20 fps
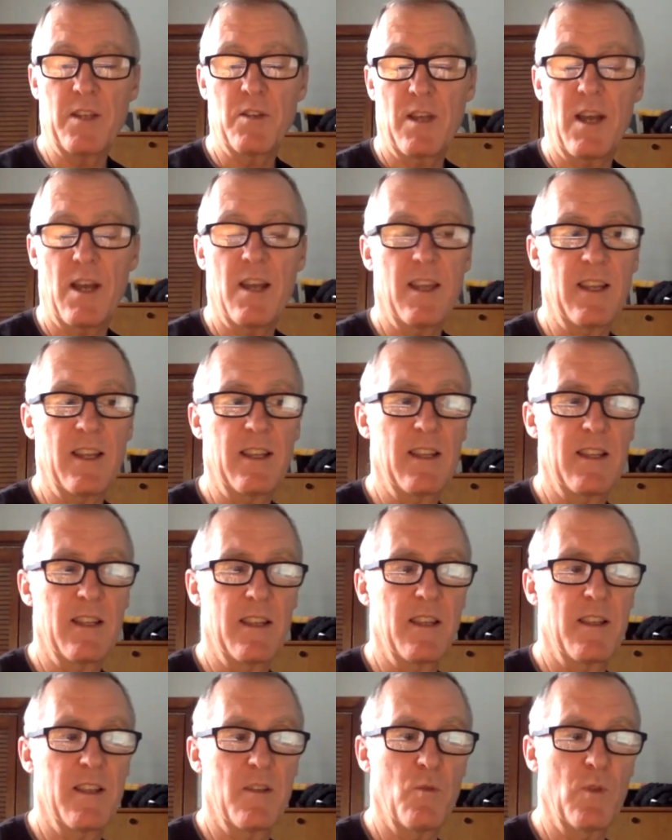I like
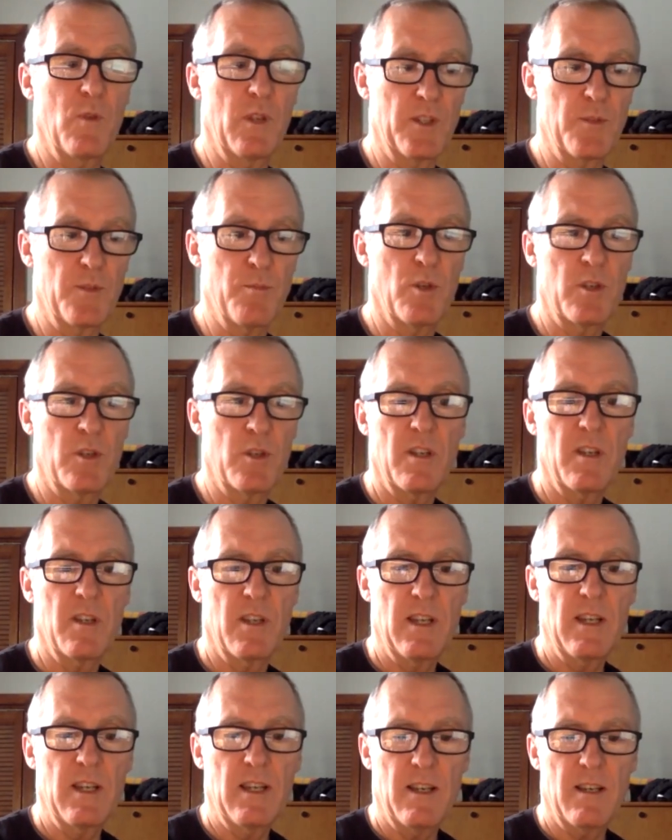Willie's book.
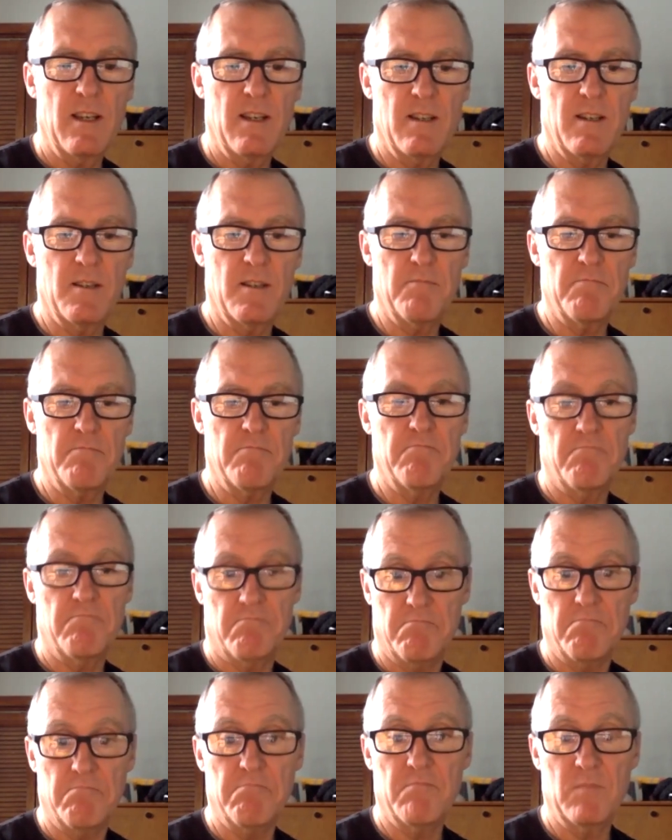Um,
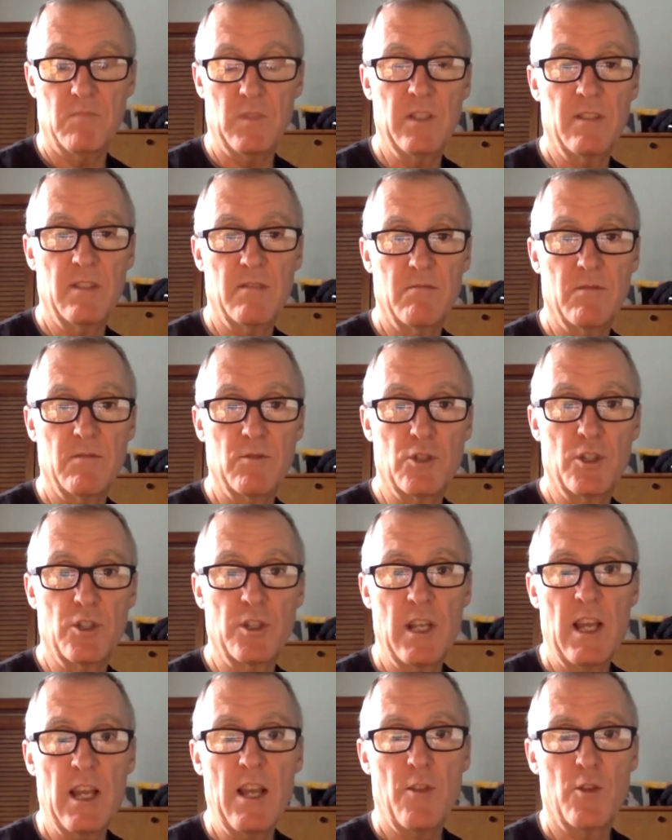yeah, it's good.
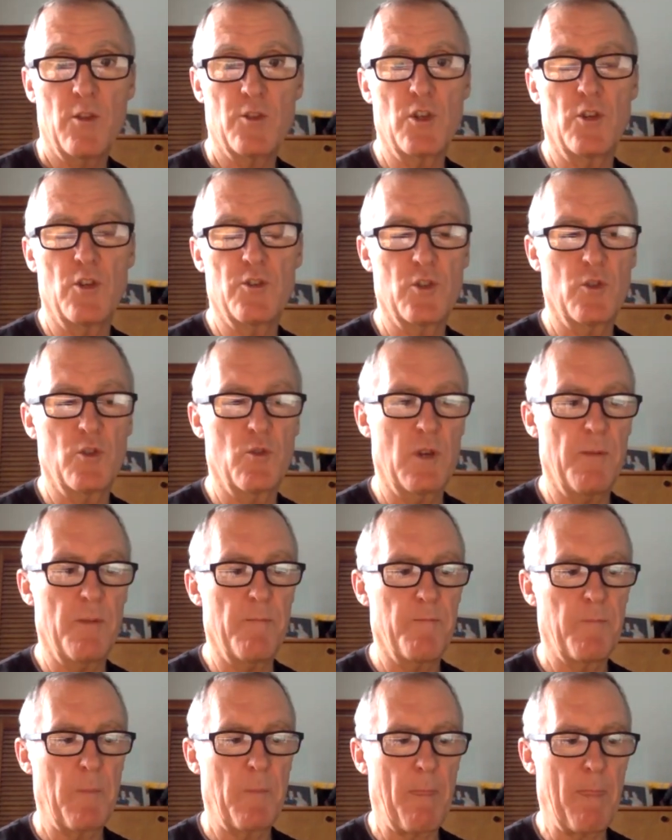There's also
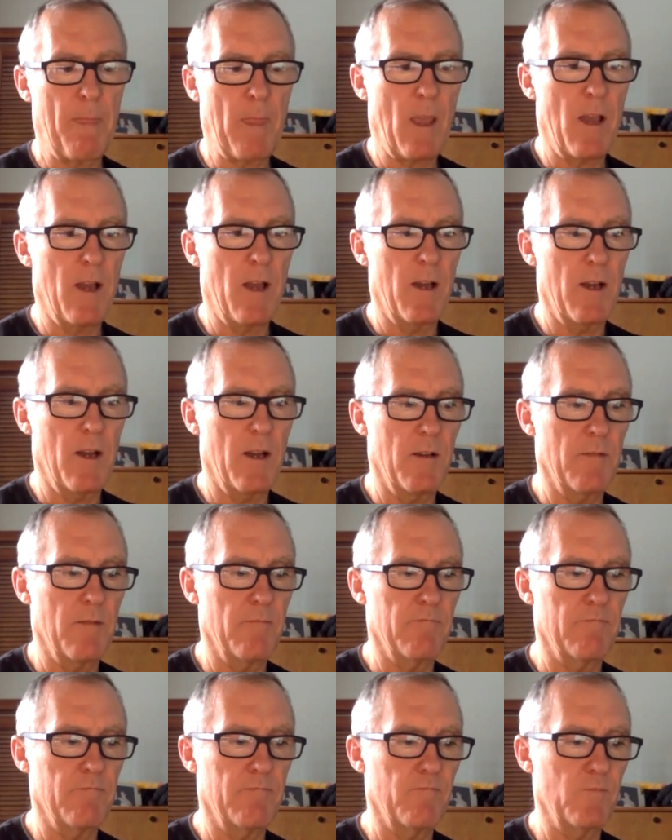um,
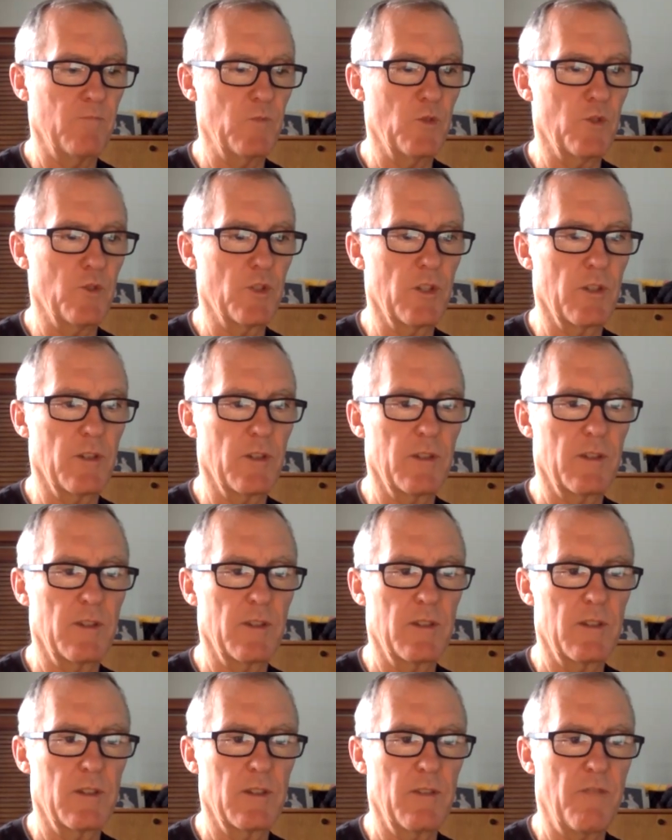there's a
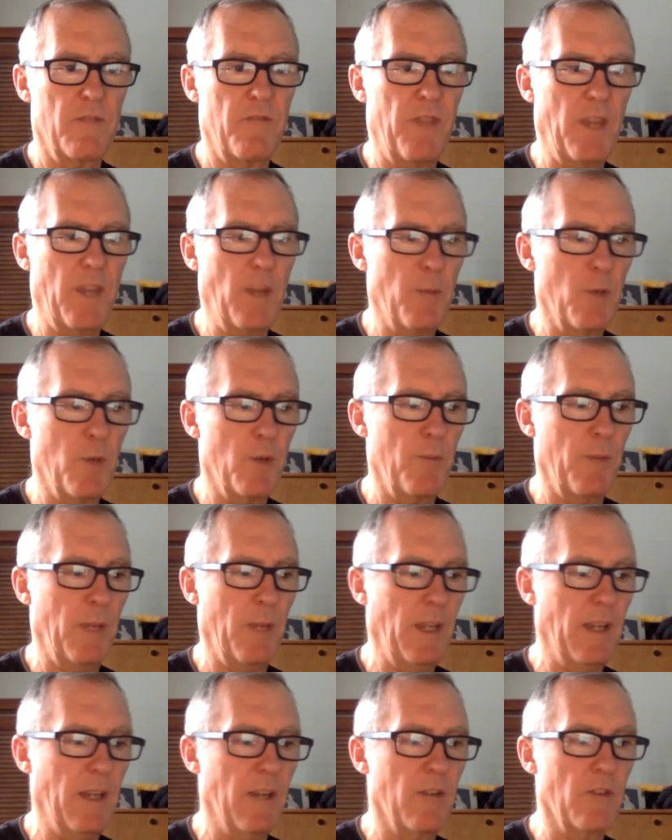fake book,
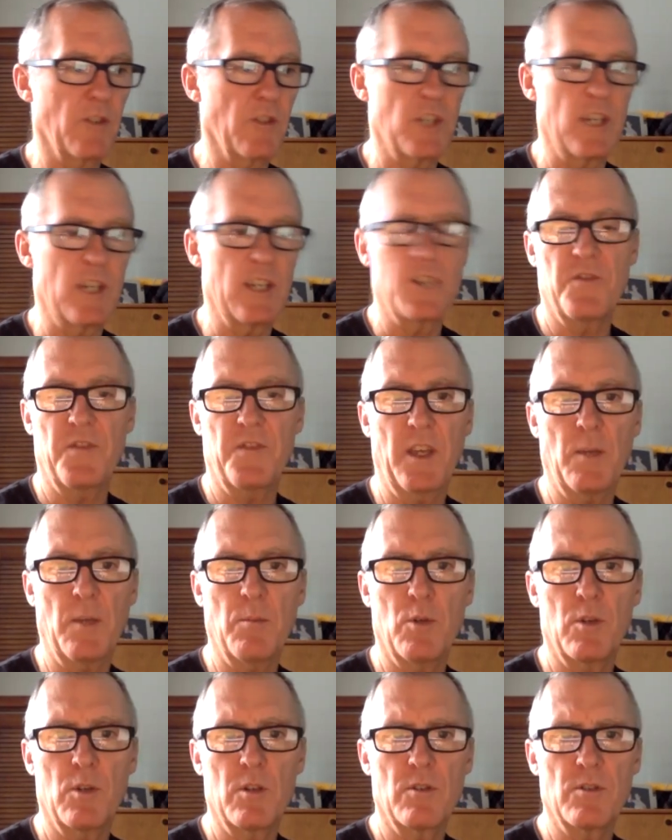beginner jazz fake
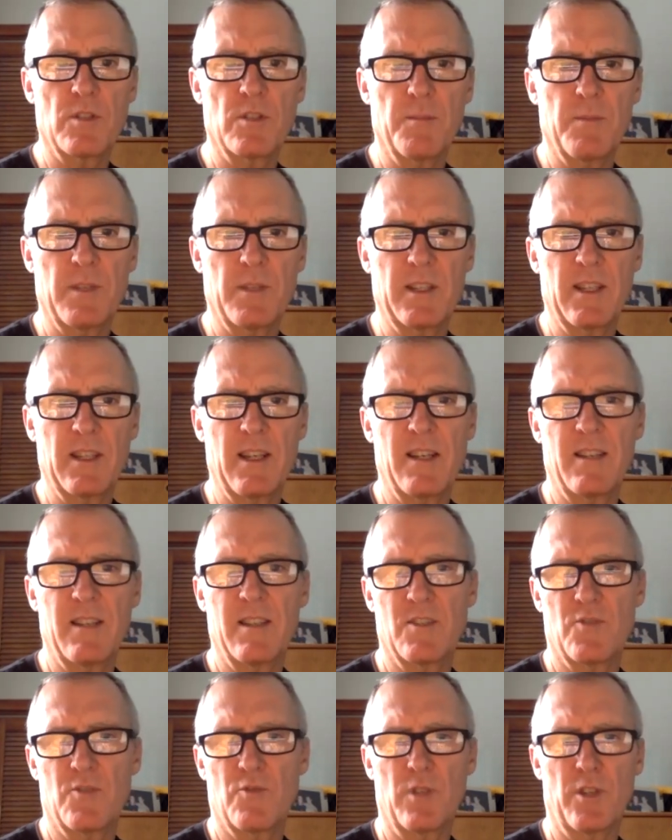book or something like that.
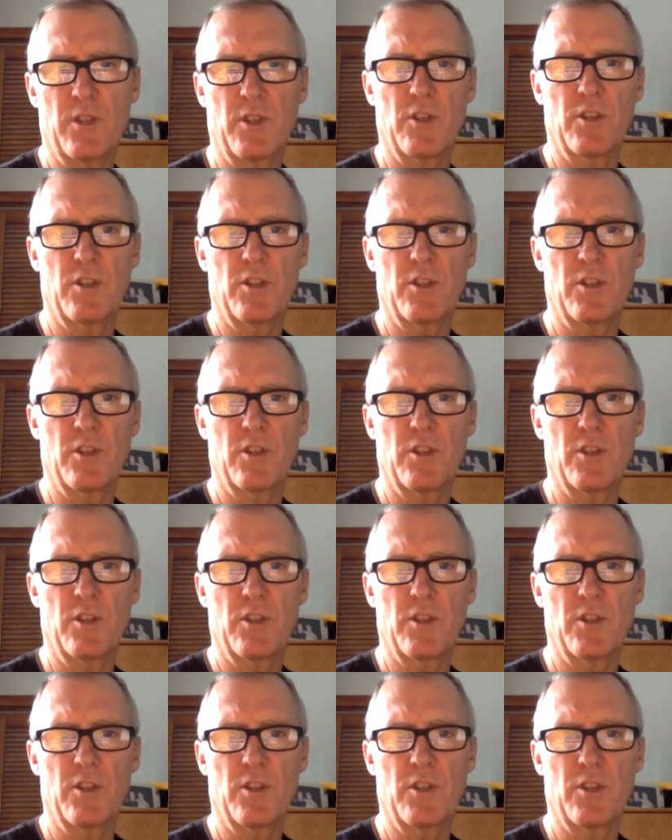That's really good.